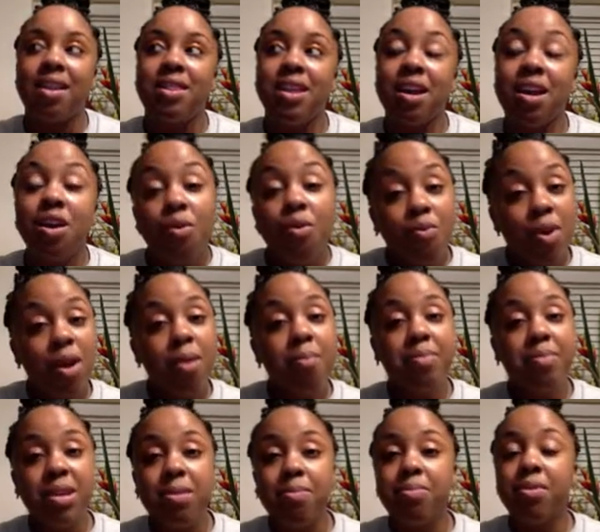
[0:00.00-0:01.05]
there were
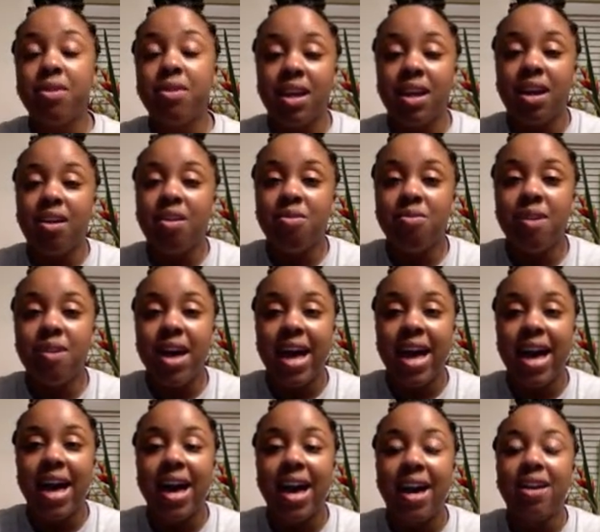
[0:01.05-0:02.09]
people there who
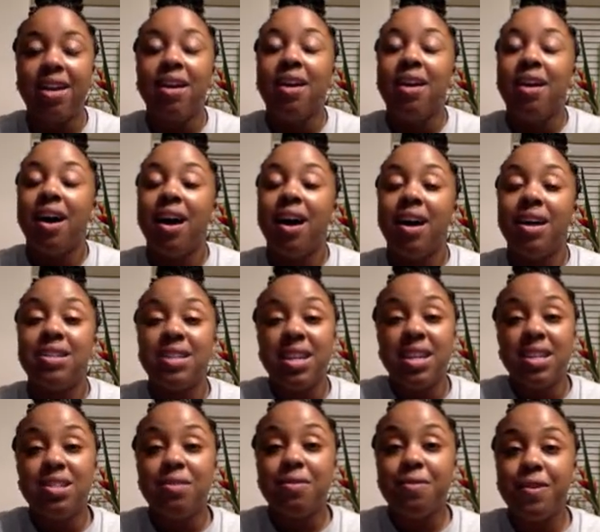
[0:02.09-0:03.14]
had
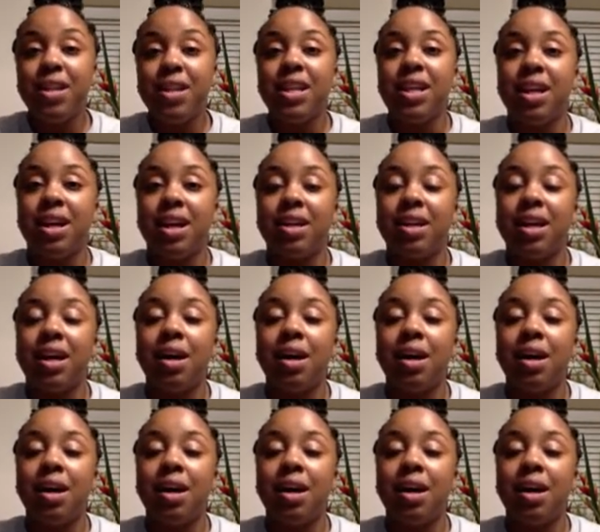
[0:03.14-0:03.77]
schizophrenia.